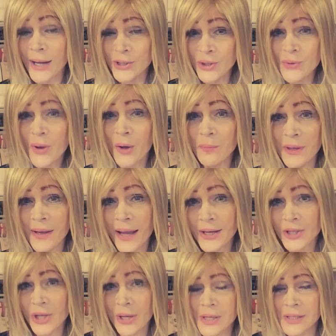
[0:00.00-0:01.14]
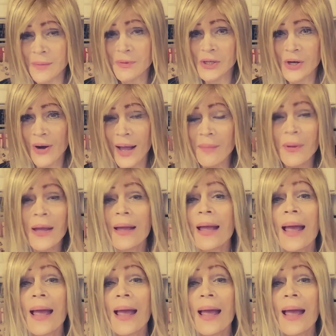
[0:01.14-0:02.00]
I do hope you like, share, subscribe,